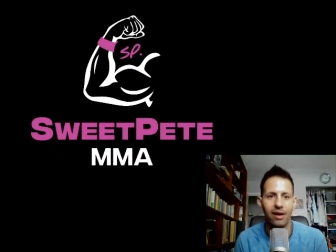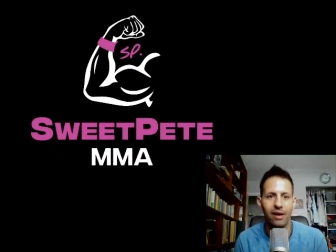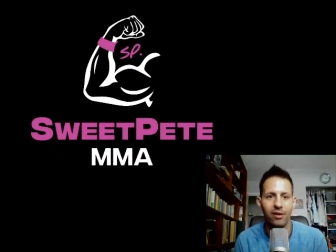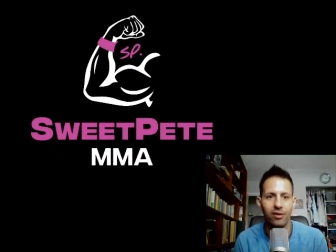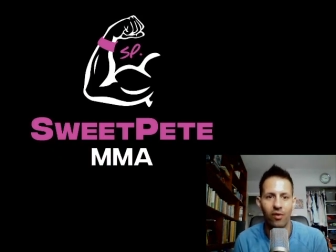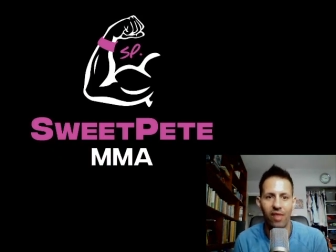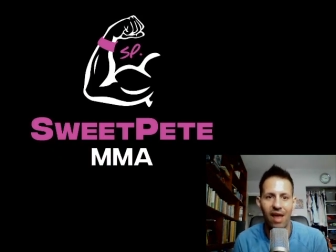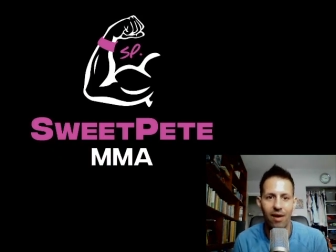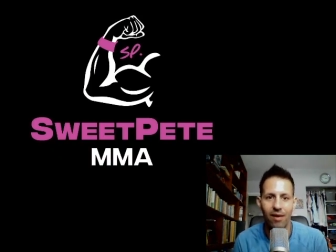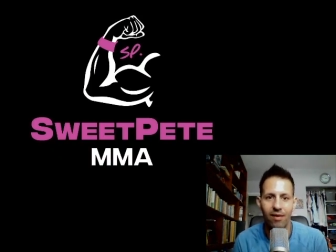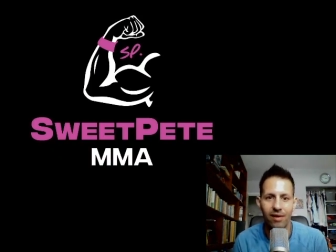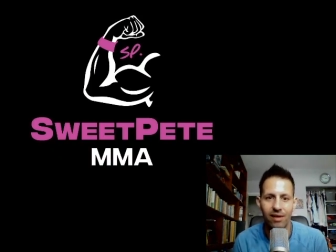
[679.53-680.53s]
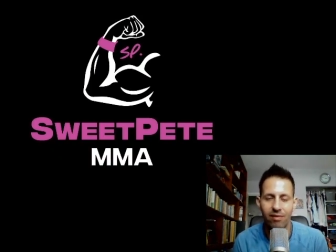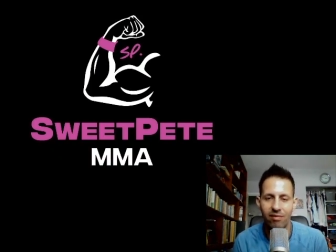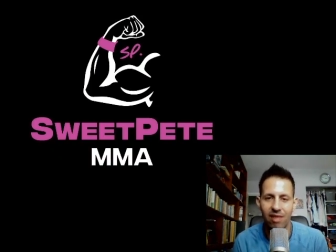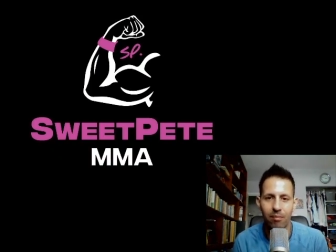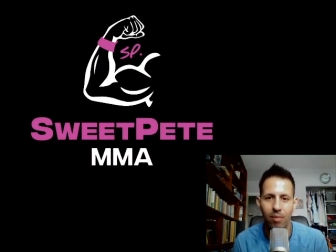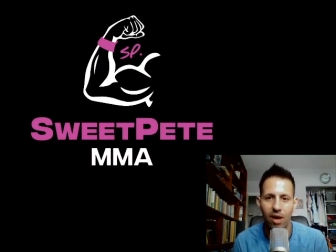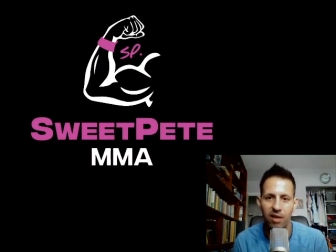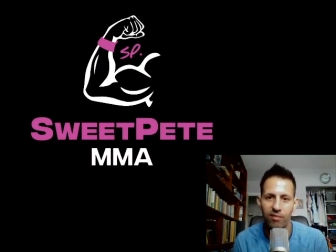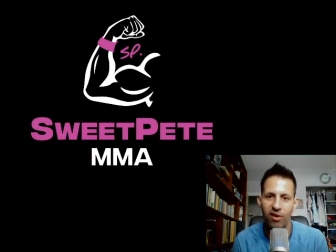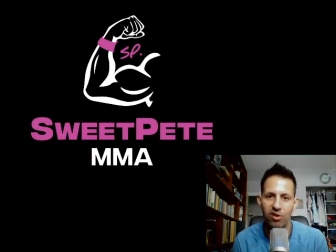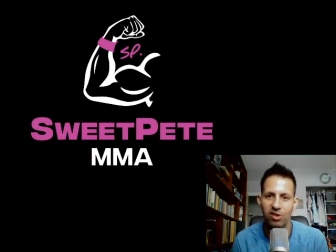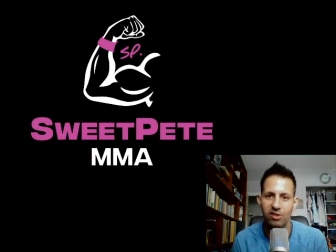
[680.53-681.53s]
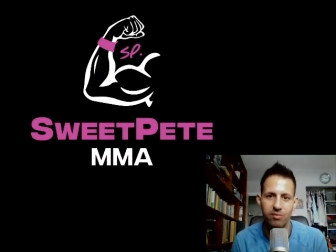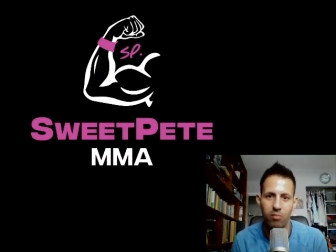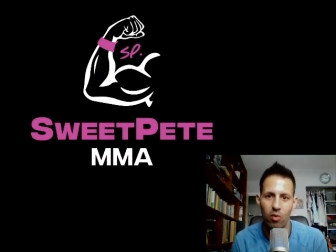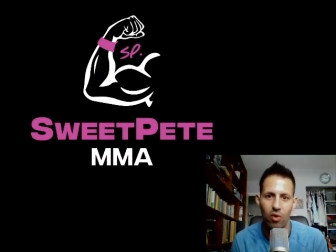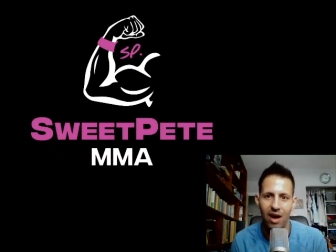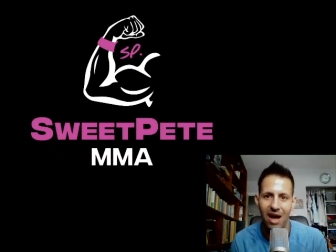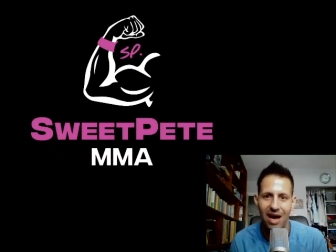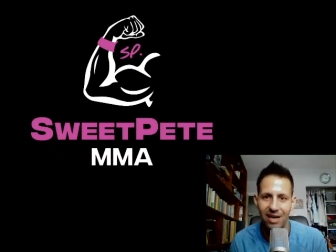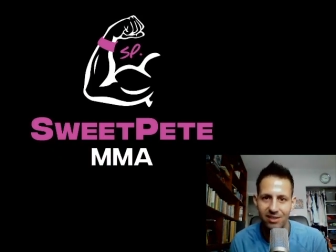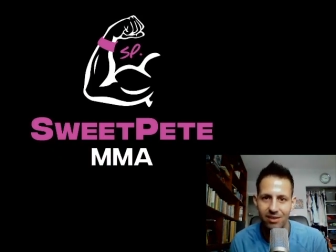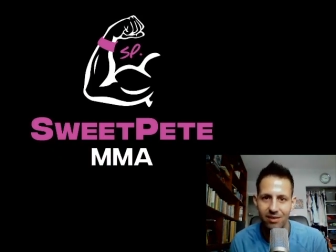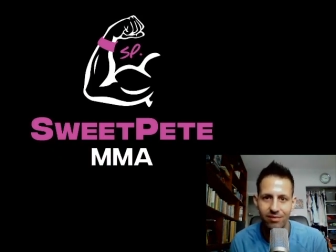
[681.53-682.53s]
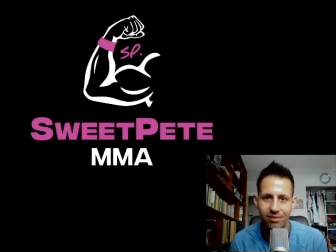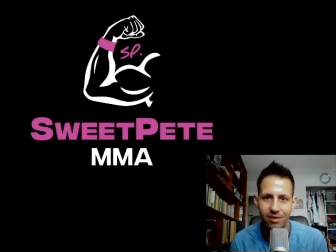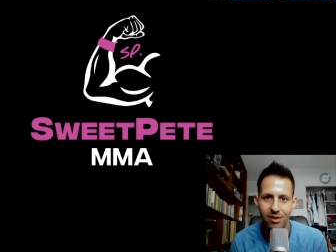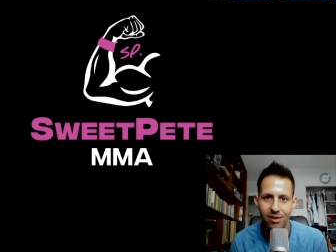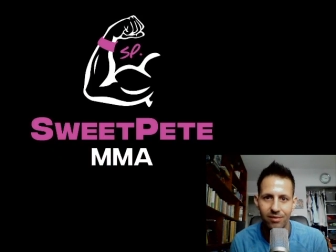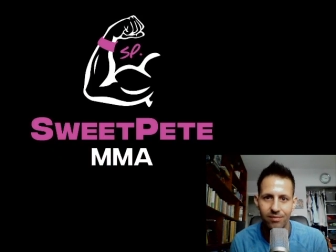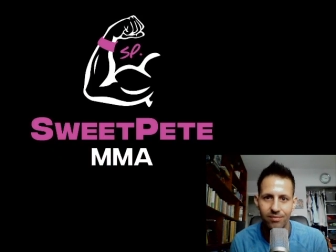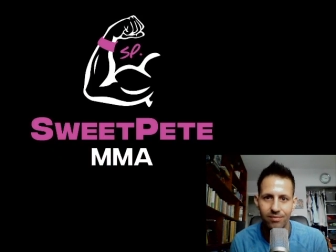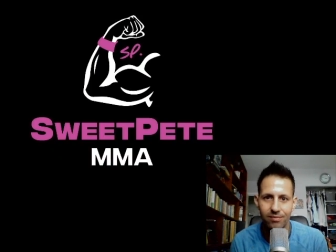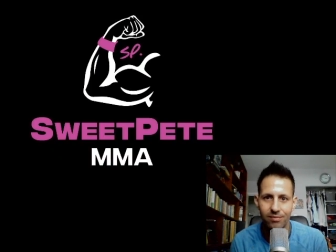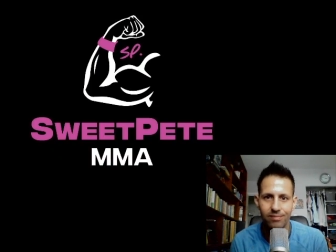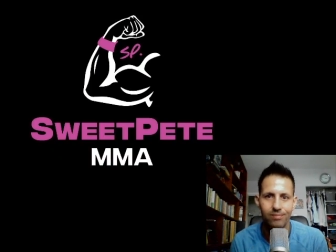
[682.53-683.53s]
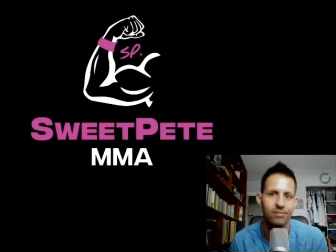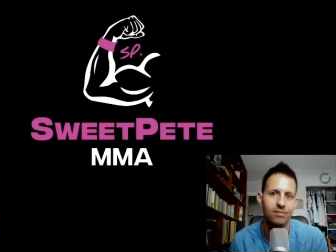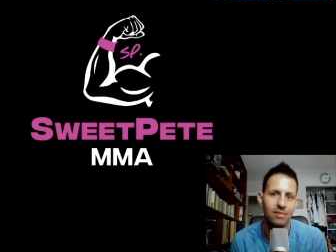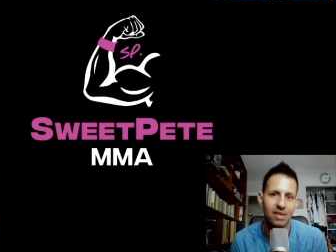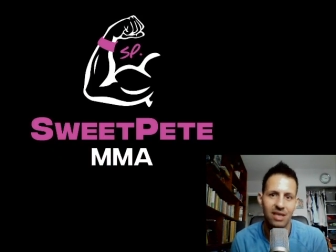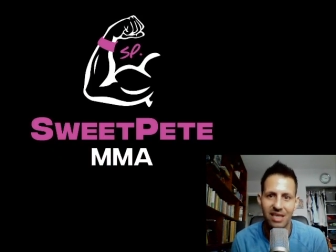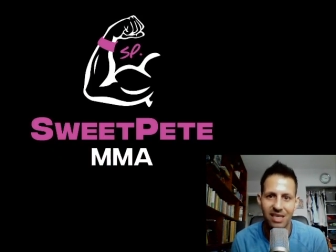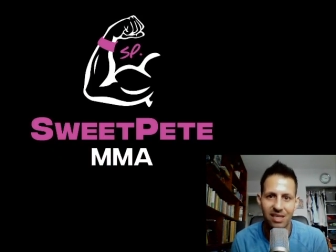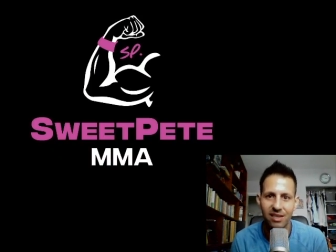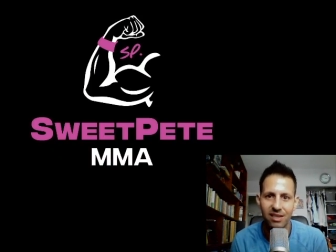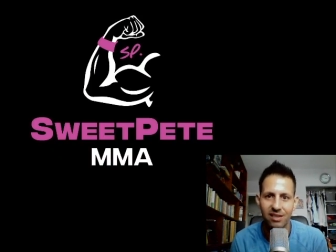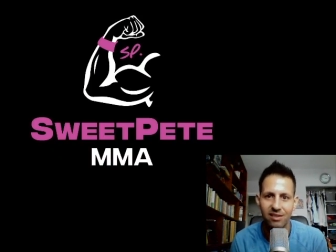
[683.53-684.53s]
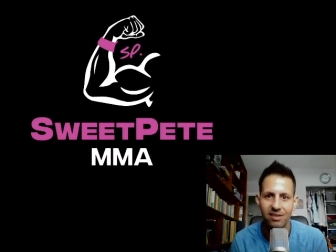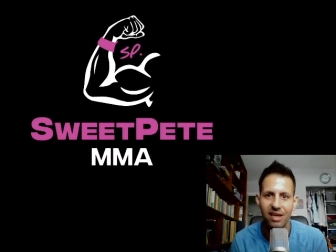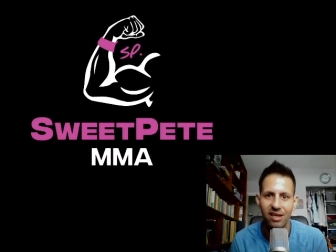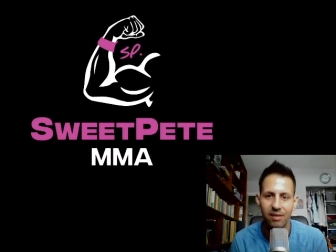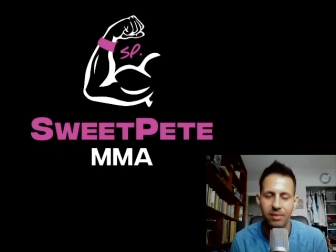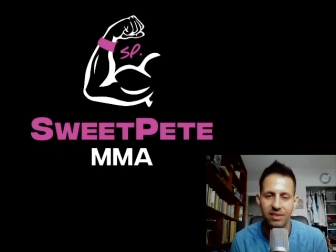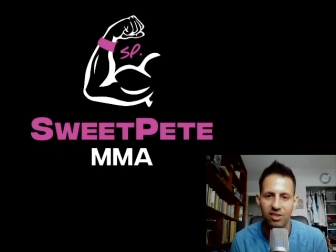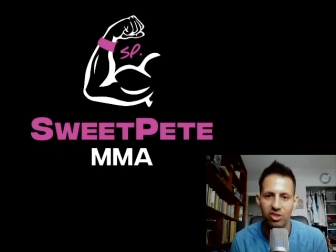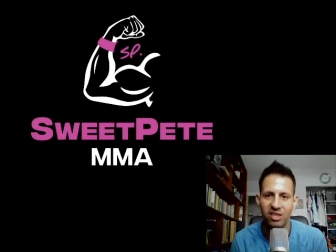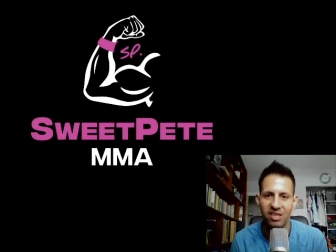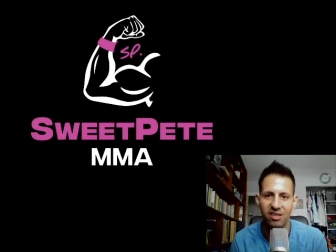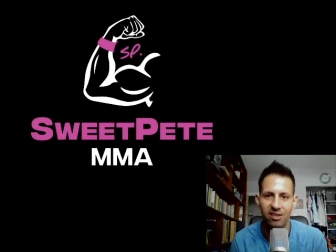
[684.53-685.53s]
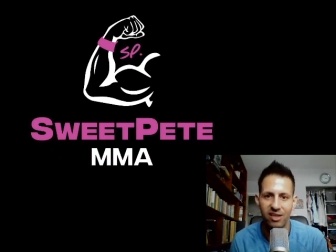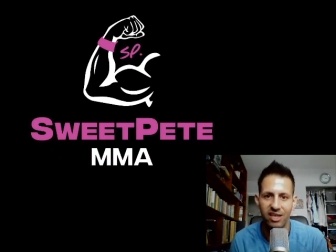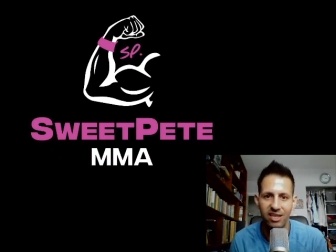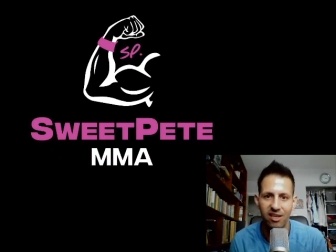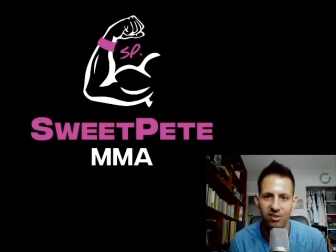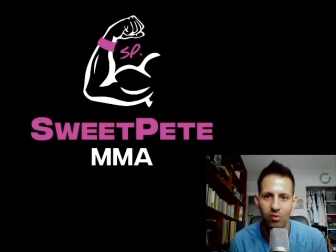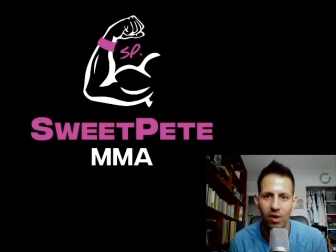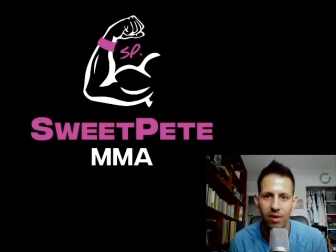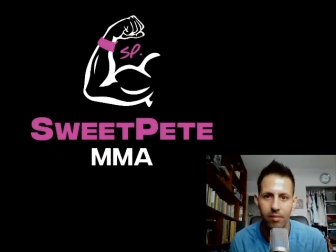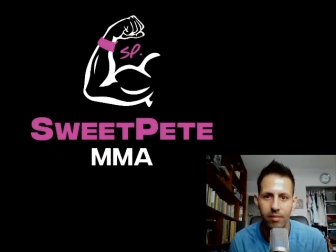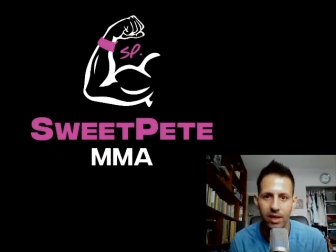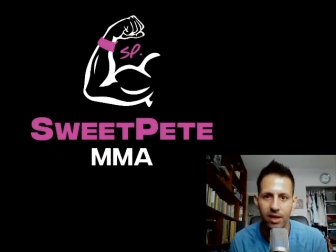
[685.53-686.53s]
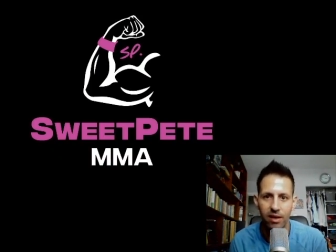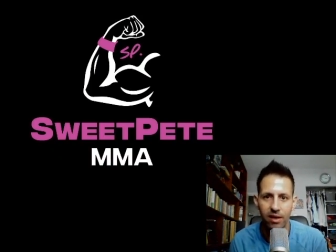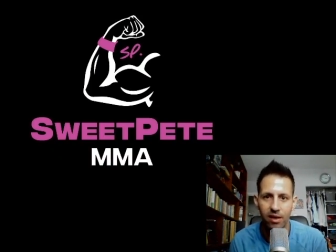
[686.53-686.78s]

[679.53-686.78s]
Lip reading: that even if that bottom fighter is more active, he is in a position he doesn't want to be in.